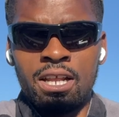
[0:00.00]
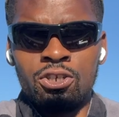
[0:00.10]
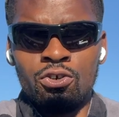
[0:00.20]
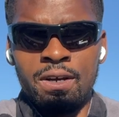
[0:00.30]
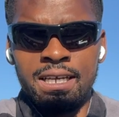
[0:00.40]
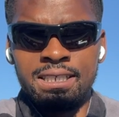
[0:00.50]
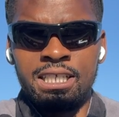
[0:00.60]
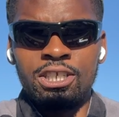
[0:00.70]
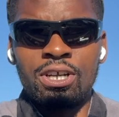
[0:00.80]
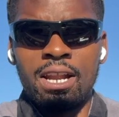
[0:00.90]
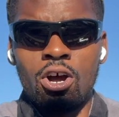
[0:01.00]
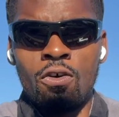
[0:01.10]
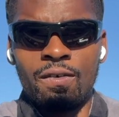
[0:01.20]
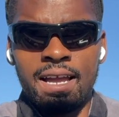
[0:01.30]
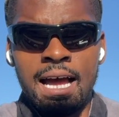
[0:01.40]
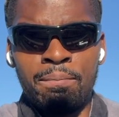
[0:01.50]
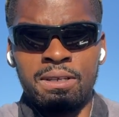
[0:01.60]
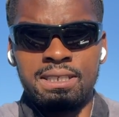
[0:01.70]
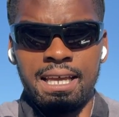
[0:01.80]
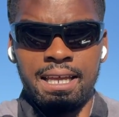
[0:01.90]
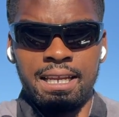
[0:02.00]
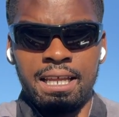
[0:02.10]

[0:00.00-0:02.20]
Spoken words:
to do is they try to overcompensate.